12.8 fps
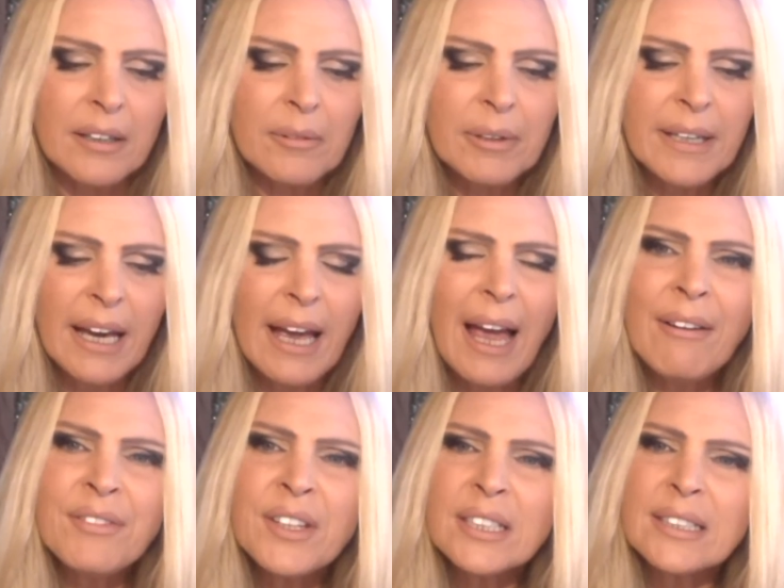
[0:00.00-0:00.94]
We
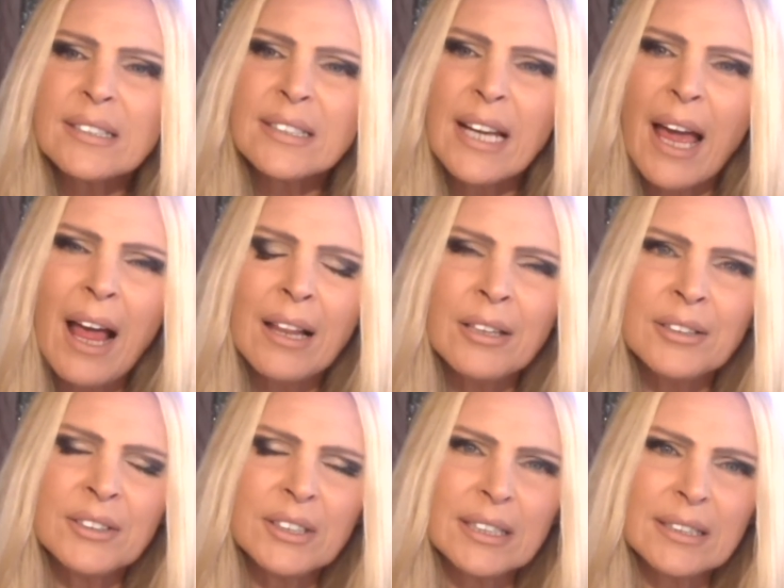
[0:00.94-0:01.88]
have this
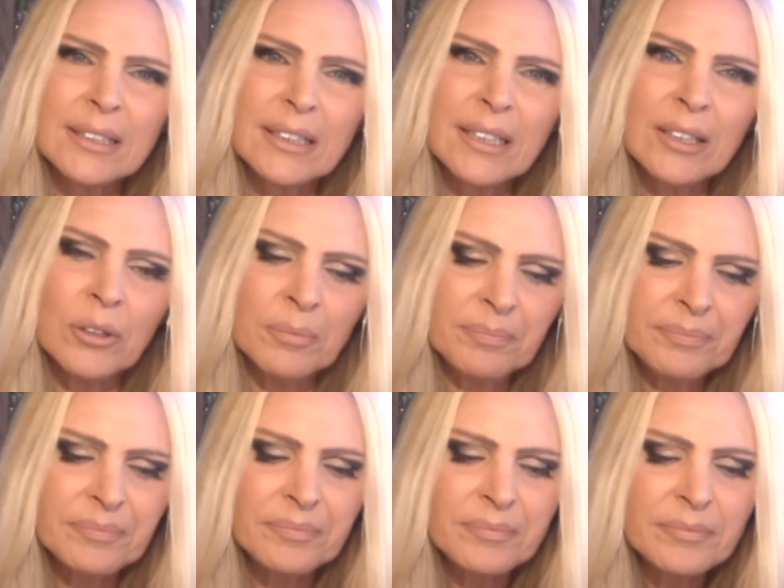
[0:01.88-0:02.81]
talent, this skill
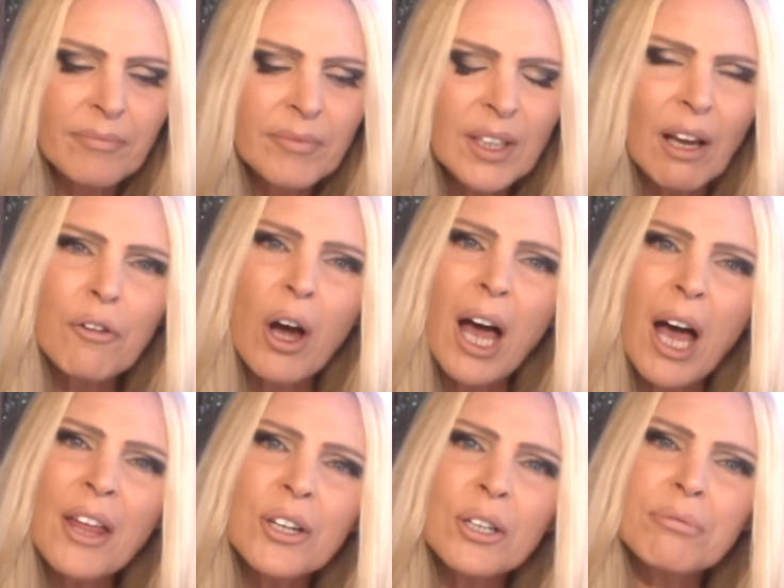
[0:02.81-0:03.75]
for
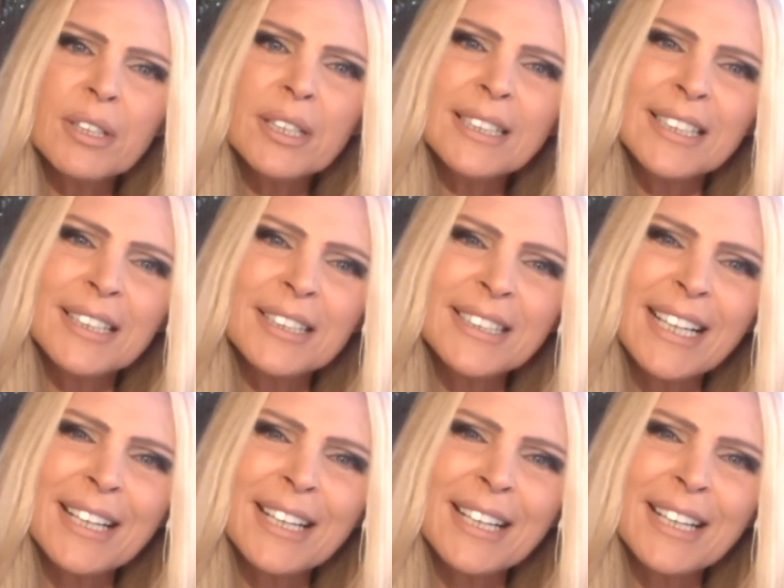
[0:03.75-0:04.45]
other reasons.